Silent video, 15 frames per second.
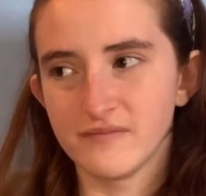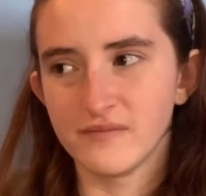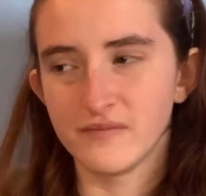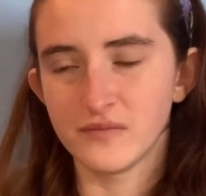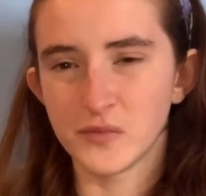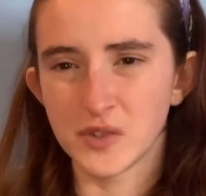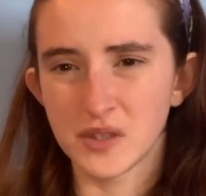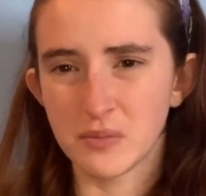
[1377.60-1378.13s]

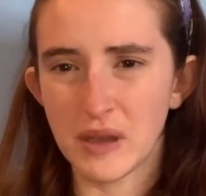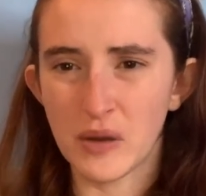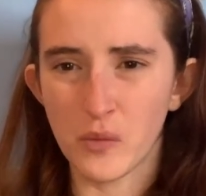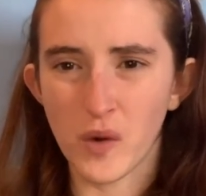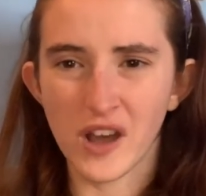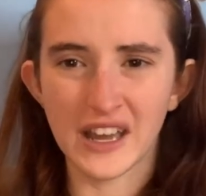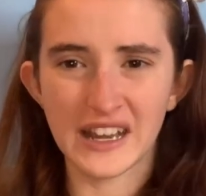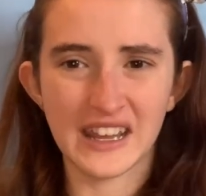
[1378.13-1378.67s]
was a bit
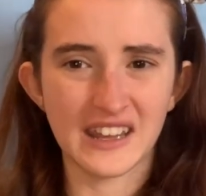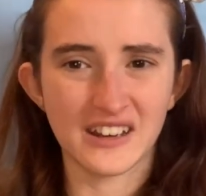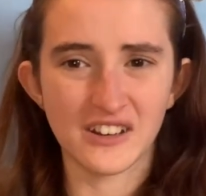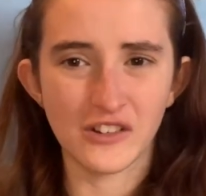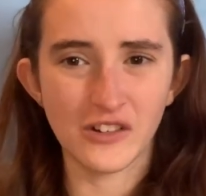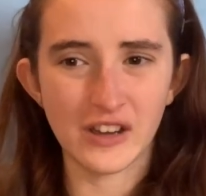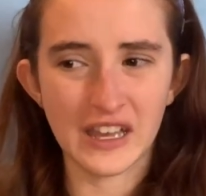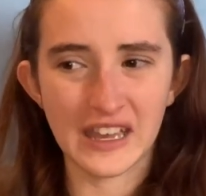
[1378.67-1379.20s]
whiny and
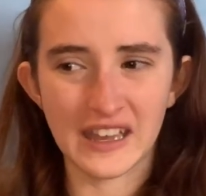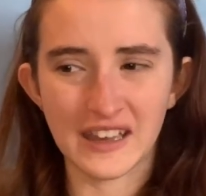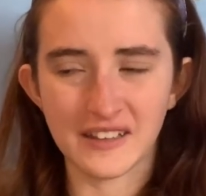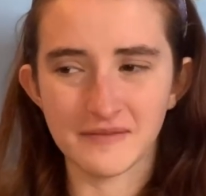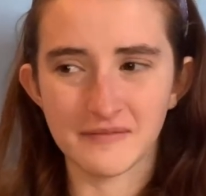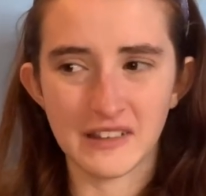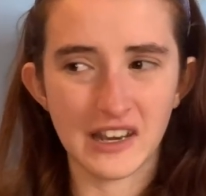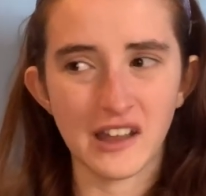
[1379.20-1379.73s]
annoying.
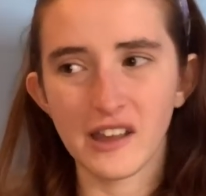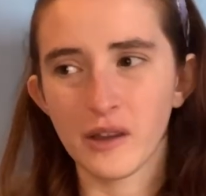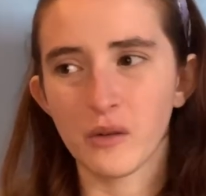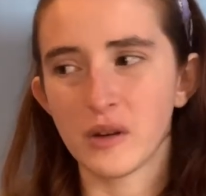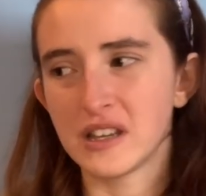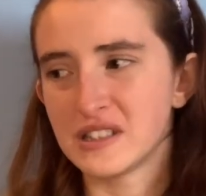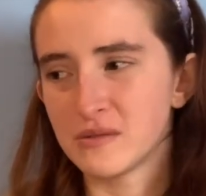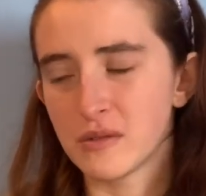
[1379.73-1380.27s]

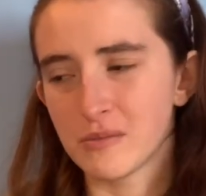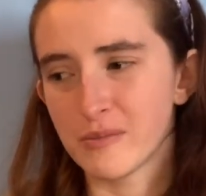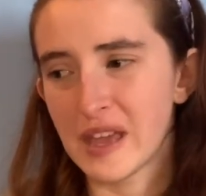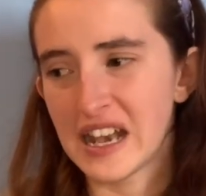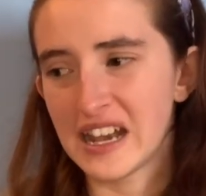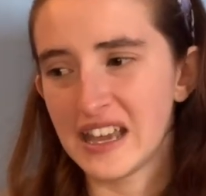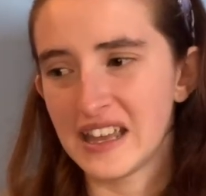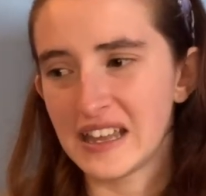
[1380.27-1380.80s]
Likewise with
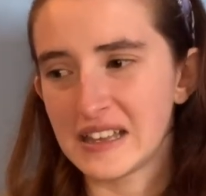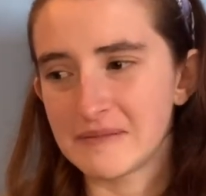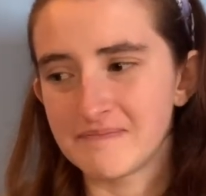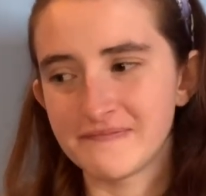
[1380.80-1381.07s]
Billy.